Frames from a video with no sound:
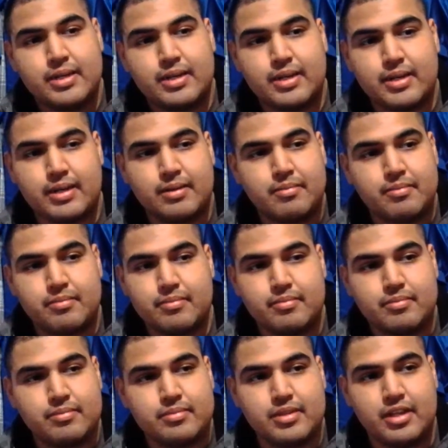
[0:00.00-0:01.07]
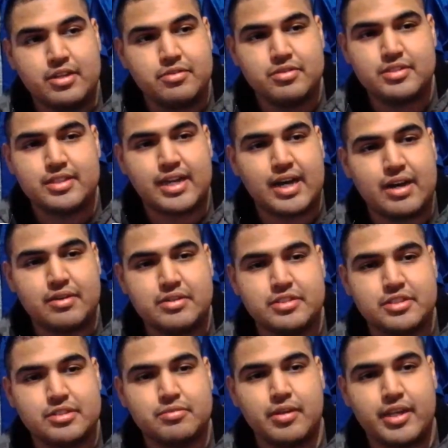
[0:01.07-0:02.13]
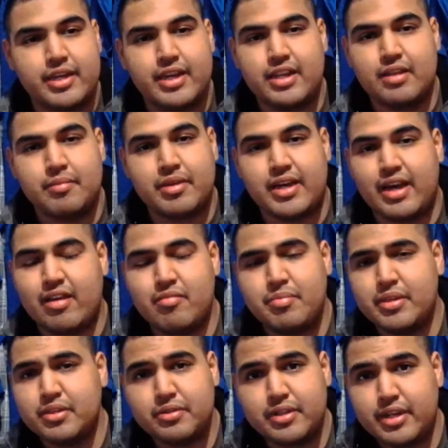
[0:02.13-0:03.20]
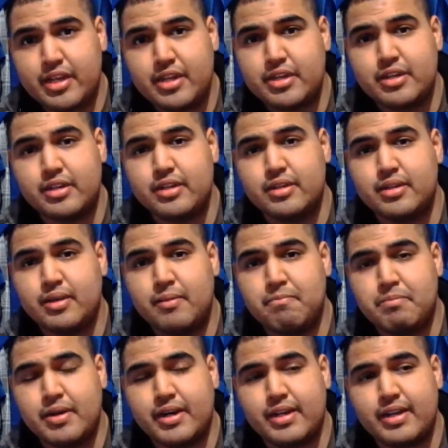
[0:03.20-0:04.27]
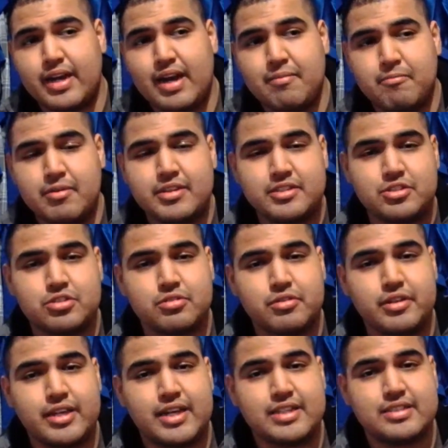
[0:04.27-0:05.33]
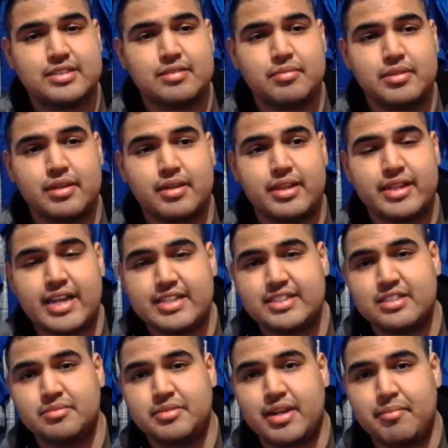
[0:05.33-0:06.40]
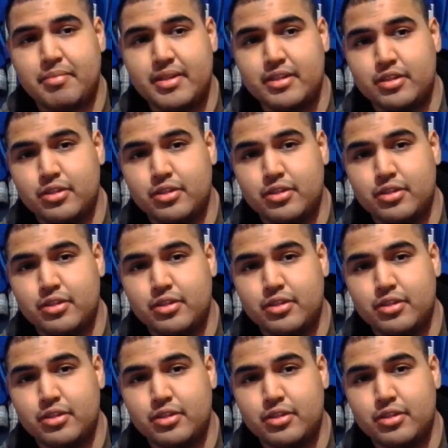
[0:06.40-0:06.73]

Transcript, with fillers: um, the new style is just really killing me. I haven't been doing any good, but I'm willing to show you guys some of the class setups that I've been